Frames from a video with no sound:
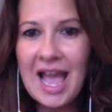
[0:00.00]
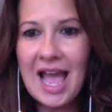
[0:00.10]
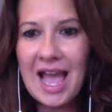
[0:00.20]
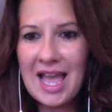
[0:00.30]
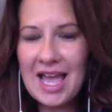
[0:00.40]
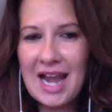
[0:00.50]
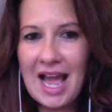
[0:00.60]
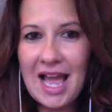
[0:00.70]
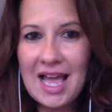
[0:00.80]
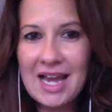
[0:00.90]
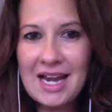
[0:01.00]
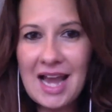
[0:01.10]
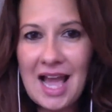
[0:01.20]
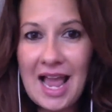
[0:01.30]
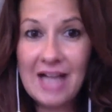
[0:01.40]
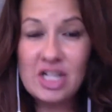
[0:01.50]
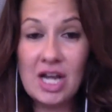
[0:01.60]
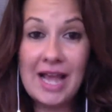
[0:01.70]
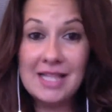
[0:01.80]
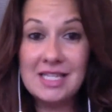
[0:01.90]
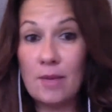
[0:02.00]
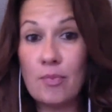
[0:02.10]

And I actually ended up